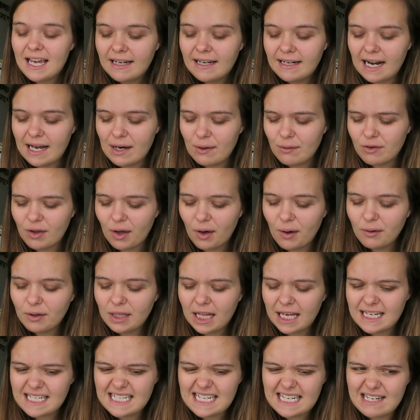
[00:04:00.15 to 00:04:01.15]
Now, the whole
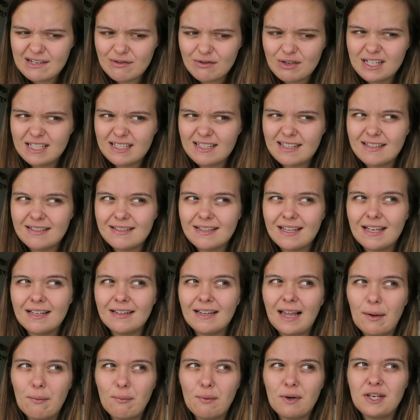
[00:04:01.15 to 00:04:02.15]
idea is is that,
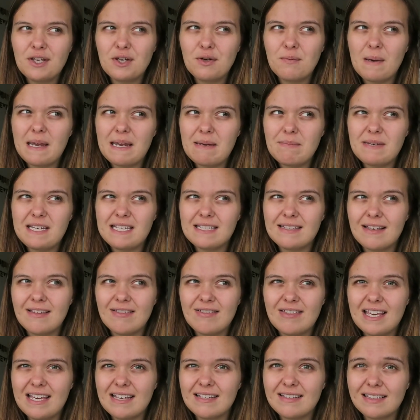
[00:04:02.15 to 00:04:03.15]
like, when your baby's
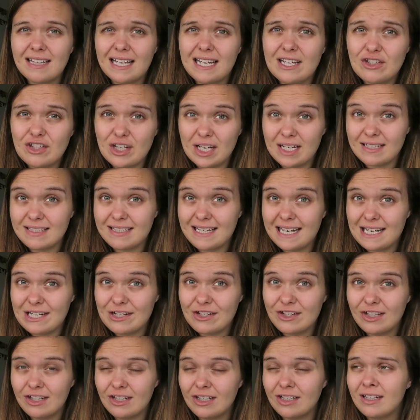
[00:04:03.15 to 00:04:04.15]
at this, like,
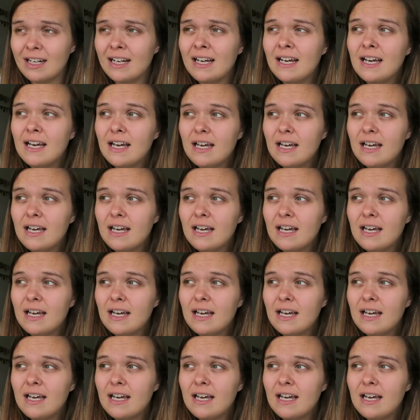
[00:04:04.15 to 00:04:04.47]
gestation,